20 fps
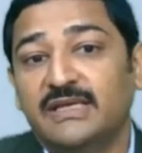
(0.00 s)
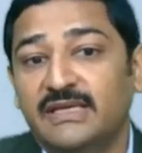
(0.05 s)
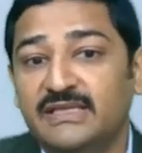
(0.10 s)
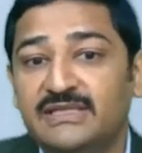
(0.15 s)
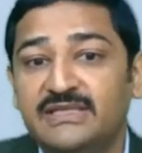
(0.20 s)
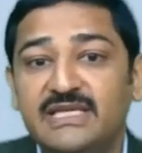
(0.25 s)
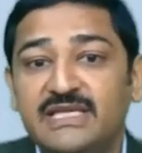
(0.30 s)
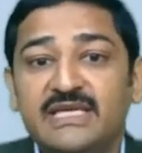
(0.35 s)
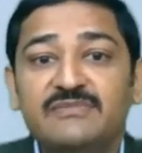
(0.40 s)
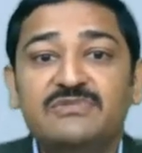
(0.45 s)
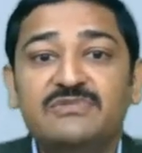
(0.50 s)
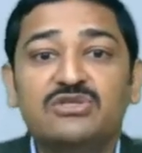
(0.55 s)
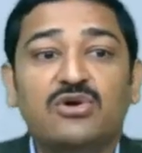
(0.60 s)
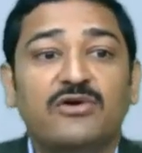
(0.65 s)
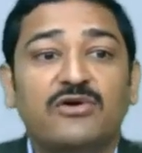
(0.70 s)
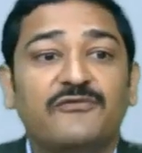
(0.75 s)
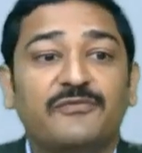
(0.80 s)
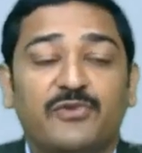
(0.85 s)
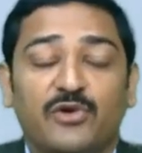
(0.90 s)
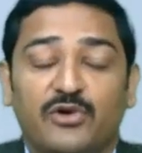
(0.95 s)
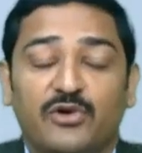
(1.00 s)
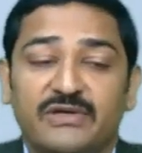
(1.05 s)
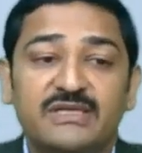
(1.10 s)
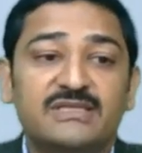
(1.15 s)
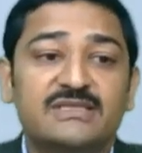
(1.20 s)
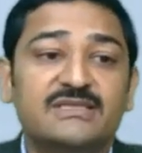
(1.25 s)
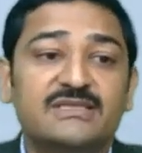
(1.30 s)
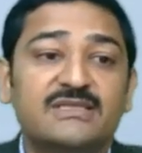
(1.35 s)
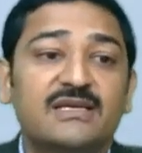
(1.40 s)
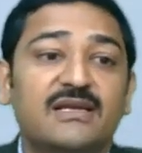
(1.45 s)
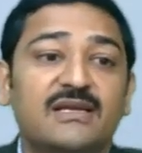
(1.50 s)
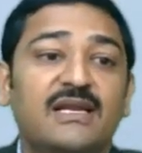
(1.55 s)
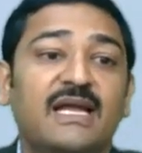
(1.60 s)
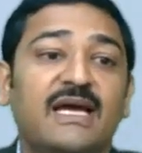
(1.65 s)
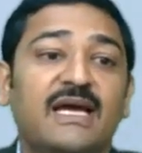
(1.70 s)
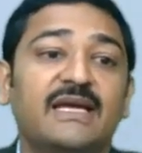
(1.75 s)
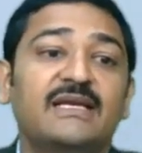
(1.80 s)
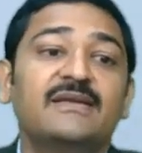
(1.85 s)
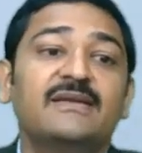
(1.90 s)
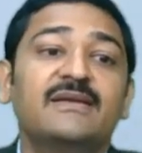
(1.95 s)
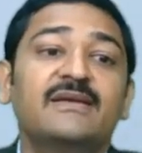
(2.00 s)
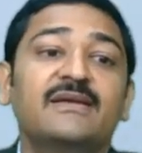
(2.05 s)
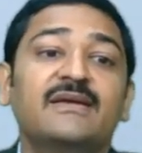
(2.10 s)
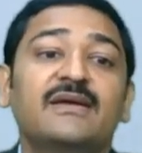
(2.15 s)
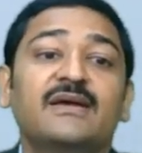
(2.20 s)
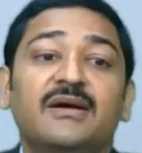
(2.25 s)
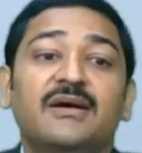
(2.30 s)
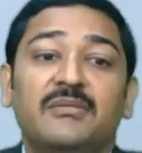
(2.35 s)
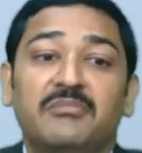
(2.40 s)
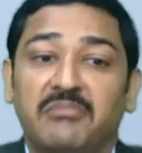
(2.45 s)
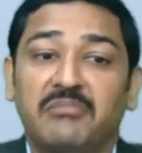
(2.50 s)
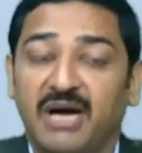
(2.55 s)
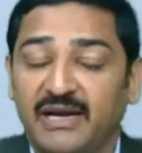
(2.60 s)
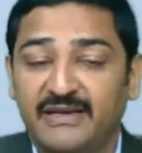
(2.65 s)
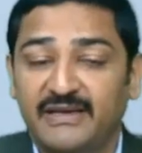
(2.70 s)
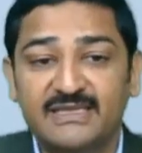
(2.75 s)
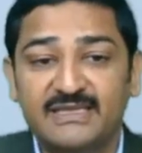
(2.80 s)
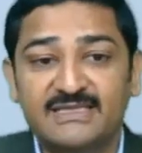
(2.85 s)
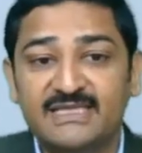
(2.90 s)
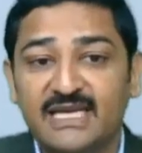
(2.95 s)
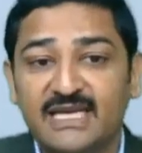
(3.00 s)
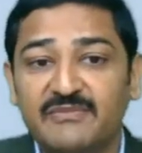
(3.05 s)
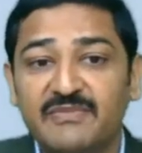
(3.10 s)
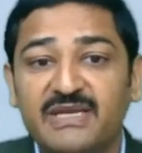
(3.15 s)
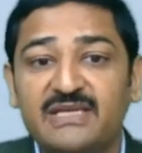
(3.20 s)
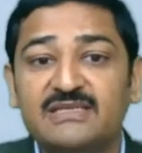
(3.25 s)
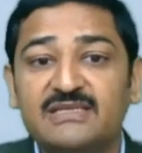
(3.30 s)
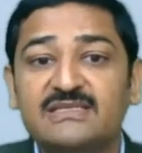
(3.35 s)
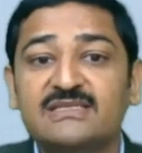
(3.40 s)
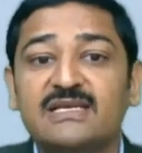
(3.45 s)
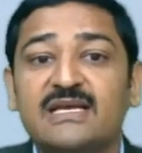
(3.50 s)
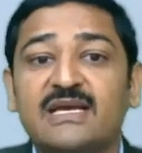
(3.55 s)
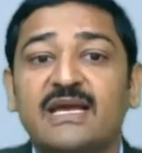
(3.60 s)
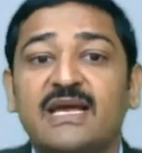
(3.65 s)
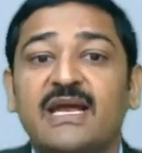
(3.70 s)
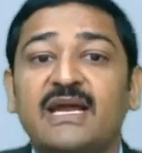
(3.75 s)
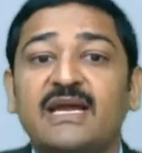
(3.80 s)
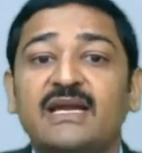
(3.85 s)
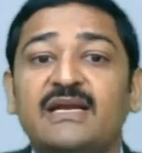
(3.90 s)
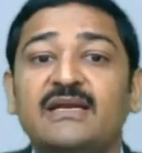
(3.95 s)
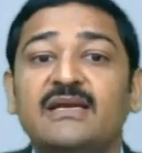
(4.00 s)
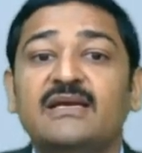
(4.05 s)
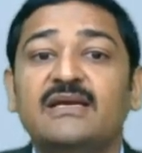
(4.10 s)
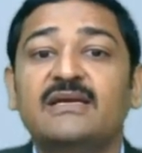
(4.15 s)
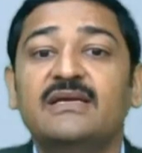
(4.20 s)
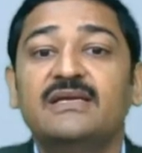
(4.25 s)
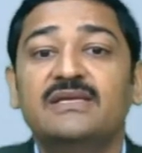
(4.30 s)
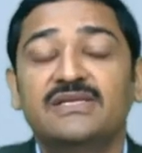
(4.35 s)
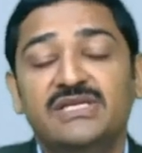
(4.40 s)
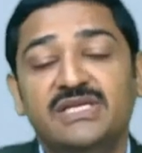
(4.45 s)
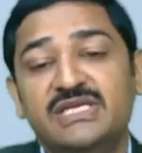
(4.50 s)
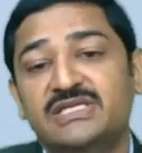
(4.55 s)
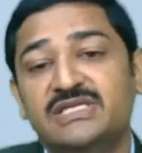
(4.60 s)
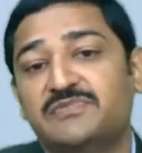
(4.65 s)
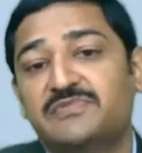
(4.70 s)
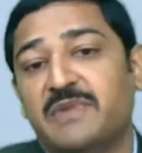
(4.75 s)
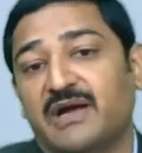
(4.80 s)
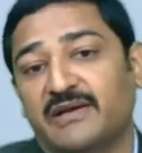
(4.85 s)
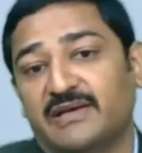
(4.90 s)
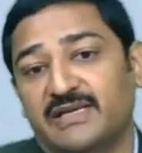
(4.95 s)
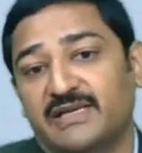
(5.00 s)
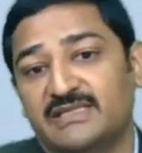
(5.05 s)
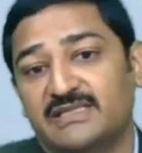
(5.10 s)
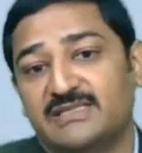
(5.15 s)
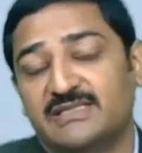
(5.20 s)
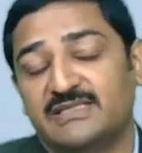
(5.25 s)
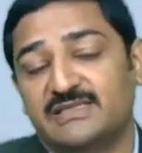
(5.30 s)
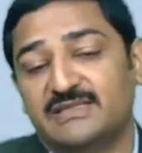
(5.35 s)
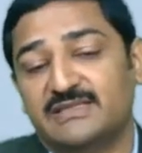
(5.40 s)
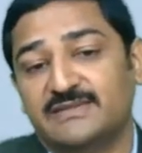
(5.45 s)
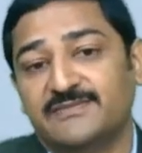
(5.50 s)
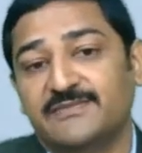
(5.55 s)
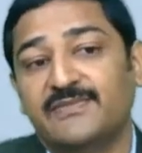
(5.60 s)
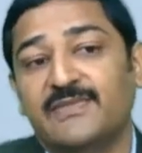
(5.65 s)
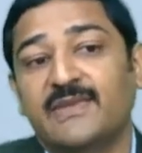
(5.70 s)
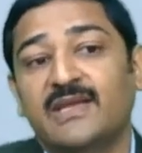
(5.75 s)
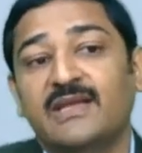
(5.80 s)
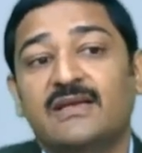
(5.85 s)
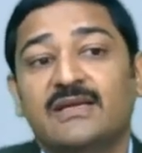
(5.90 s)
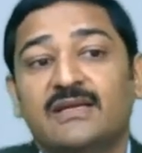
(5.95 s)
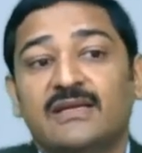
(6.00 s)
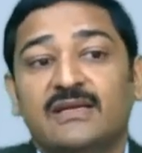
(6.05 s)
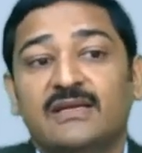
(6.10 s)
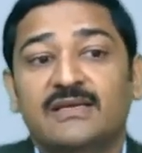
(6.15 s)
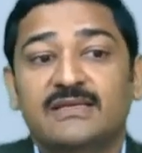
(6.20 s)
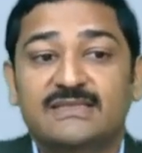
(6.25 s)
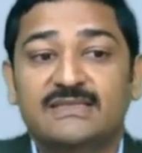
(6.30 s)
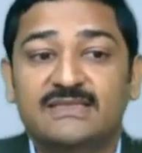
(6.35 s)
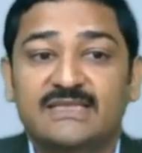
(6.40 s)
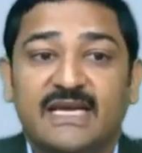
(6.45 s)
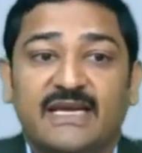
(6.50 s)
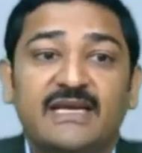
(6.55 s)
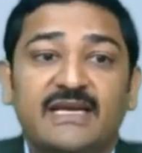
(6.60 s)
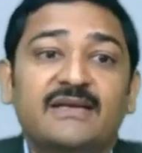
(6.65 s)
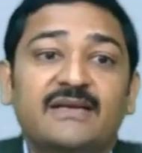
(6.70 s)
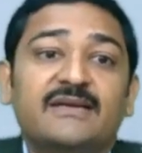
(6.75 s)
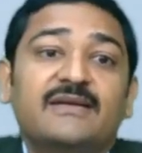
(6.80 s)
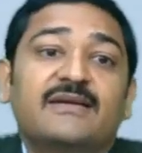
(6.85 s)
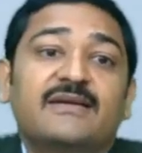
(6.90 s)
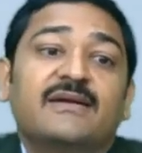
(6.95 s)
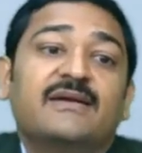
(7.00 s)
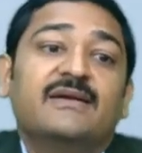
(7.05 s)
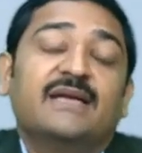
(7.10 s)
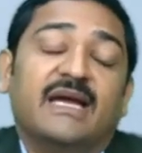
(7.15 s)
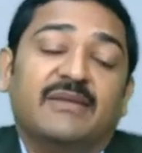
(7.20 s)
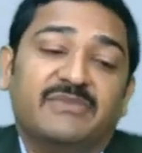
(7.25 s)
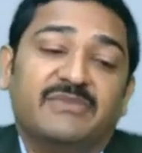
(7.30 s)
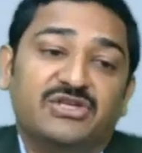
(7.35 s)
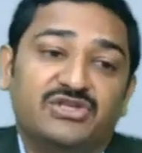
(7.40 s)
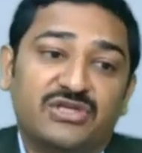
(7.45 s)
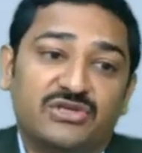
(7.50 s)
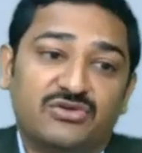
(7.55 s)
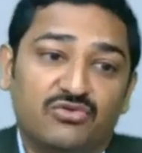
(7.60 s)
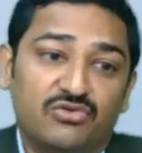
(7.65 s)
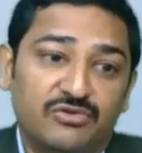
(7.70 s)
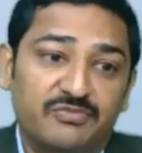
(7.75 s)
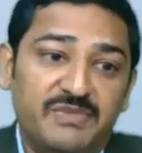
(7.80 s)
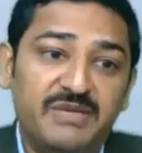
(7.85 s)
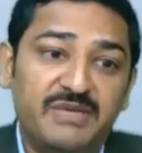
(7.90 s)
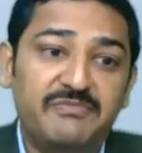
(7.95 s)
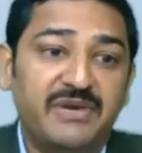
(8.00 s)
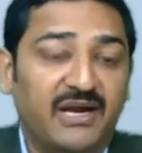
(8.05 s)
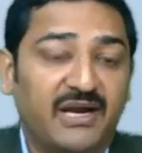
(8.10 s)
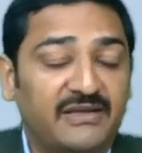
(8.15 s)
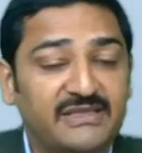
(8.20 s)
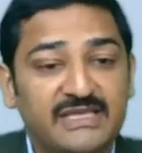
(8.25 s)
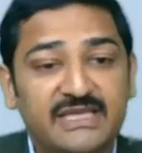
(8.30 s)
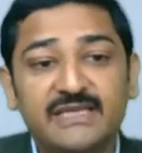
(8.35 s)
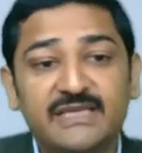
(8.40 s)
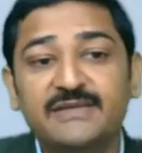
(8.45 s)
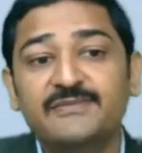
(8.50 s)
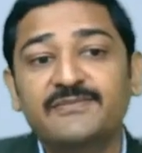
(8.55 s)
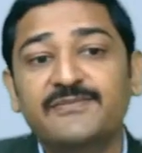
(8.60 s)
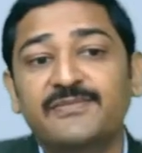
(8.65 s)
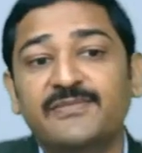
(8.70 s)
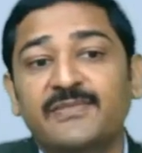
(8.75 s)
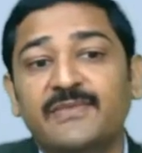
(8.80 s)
in teams of products, line, market segments, and niche markets. Second dimension could be branding,